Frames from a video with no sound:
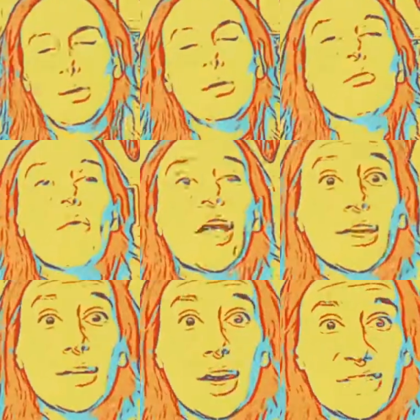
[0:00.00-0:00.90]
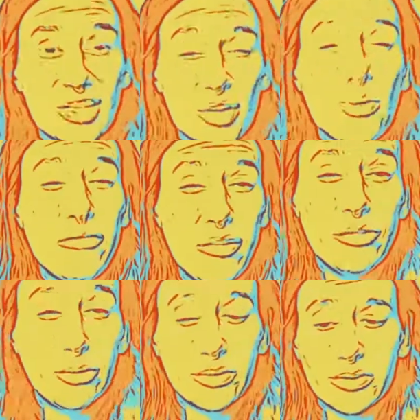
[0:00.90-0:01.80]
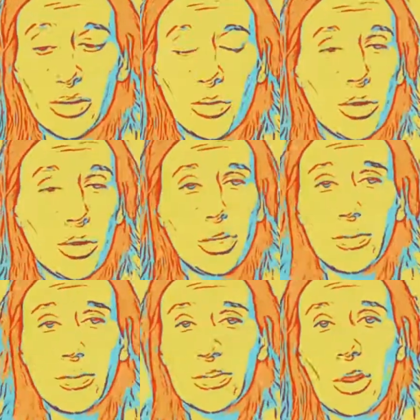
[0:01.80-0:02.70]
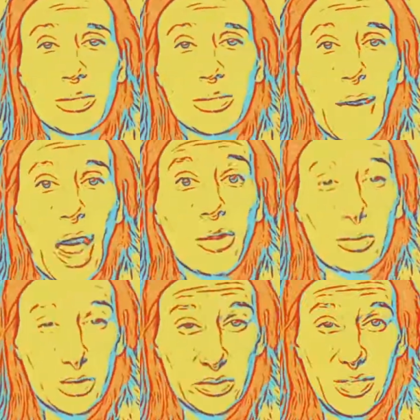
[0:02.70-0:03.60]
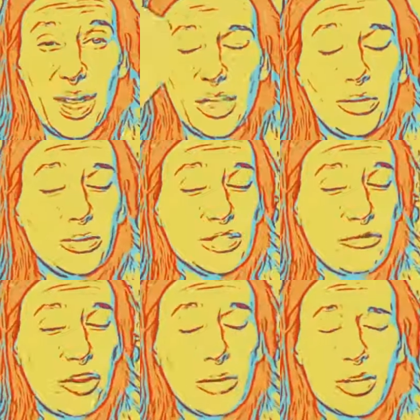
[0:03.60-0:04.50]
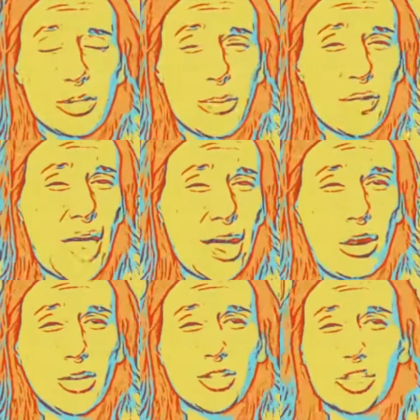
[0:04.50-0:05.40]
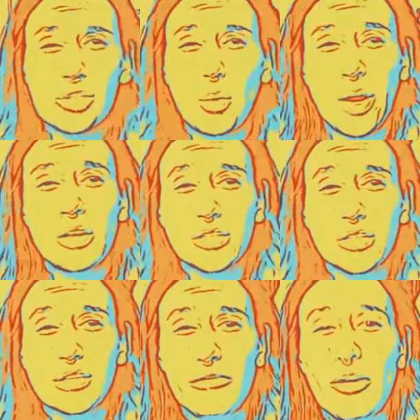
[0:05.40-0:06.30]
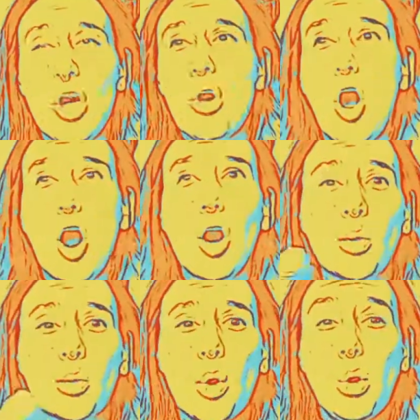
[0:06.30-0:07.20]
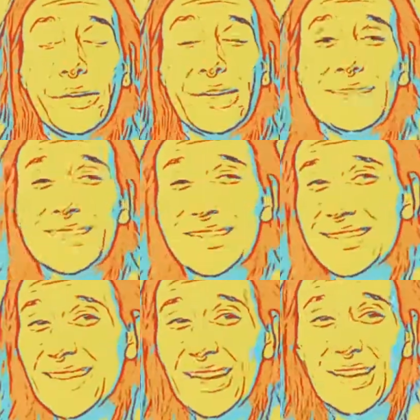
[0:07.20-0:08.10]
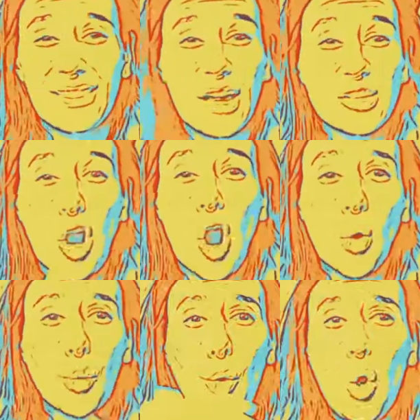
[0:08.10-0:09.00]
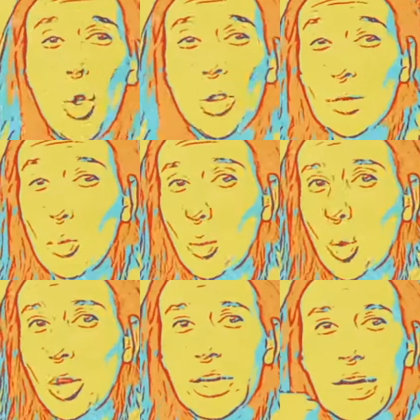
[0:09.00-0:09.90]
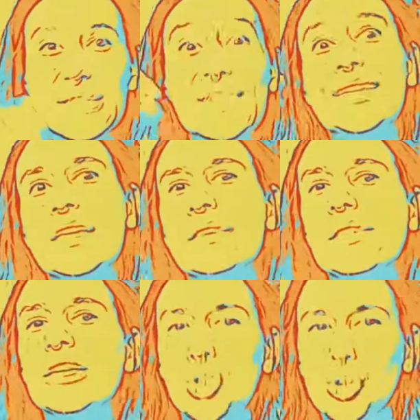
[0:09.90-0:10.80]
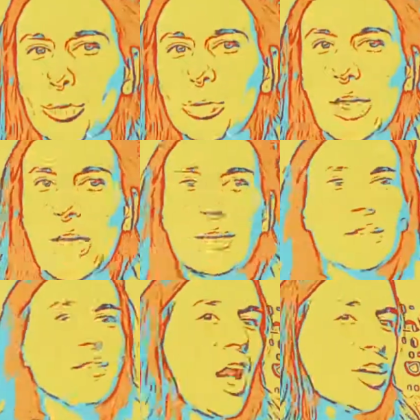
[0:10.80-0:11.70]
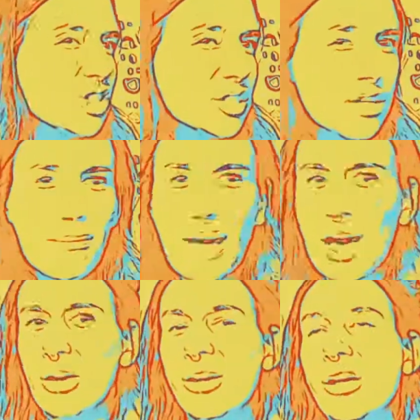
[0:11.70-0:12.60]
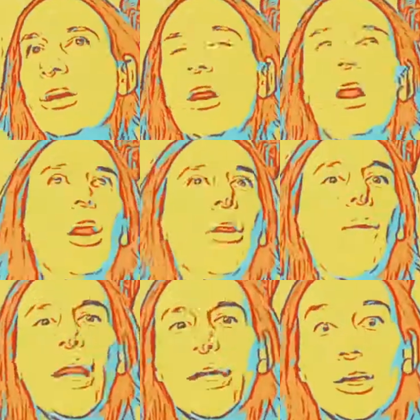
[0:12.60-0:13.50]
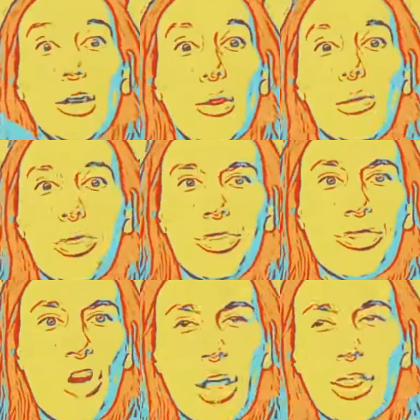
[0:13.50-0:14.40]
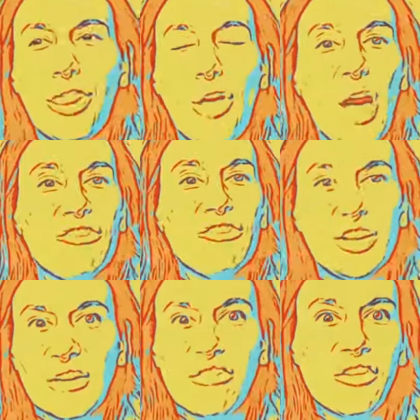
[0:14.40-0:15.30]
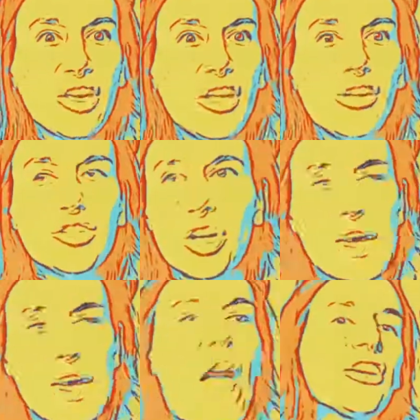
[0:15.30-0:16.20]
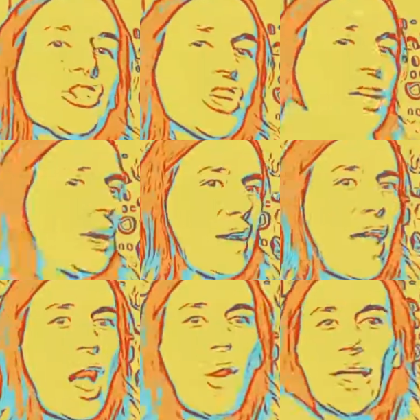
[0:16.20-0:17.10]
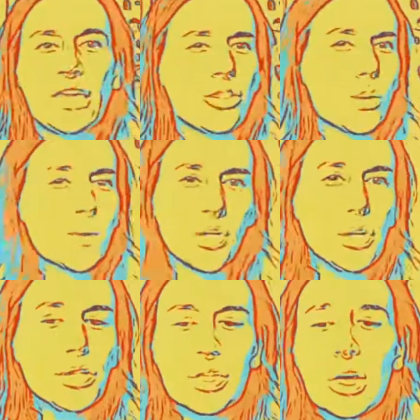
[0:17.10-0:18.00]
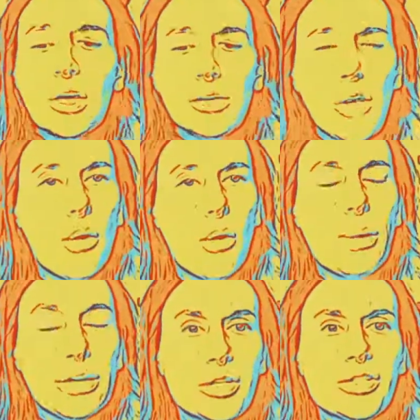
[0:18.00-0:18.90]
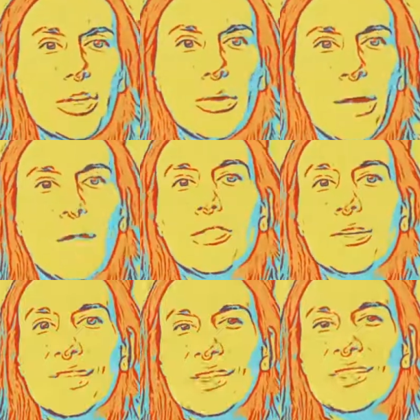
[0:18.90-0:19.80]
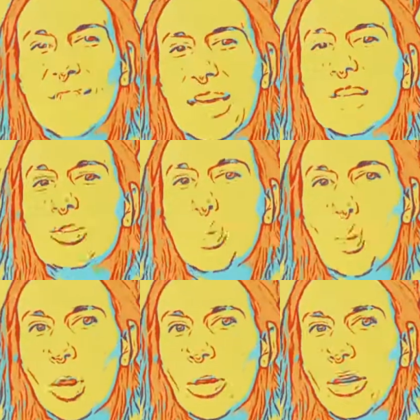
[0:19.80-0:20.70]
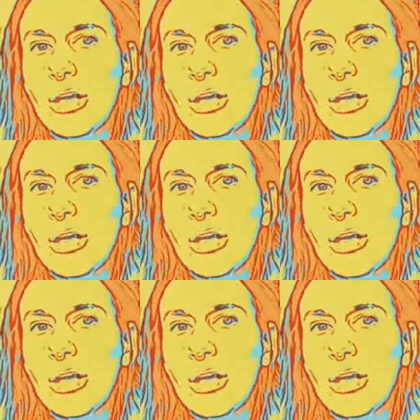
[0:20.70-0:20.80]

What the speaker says: Recognizing you have influence on the world. You know, this card's background is yellow. It's very much about that conscious awareness of our role in sustaining things, our role in working to see things through to the end. It's not just about, oh, I, you know, thought a thought, felt a feel, took an action, and now I get the result. No, pentacles are about the sustained work